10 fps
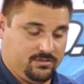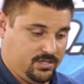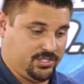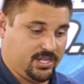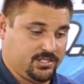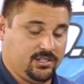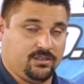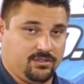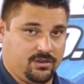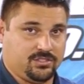adjusting
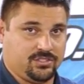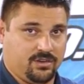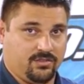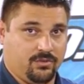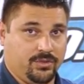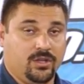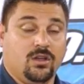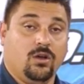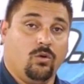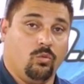your third servo.
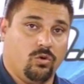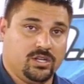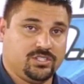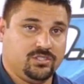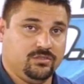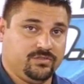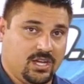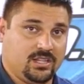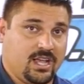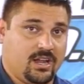Once you've
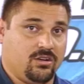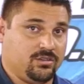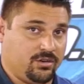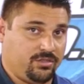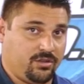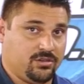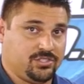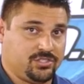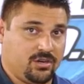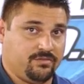done that on your third
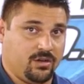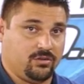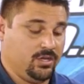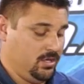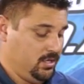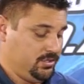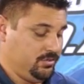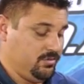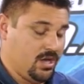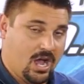servo, do
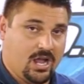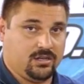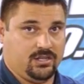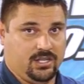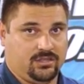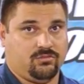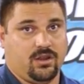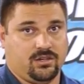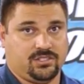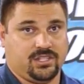not hit the
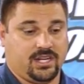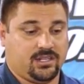rudder stick.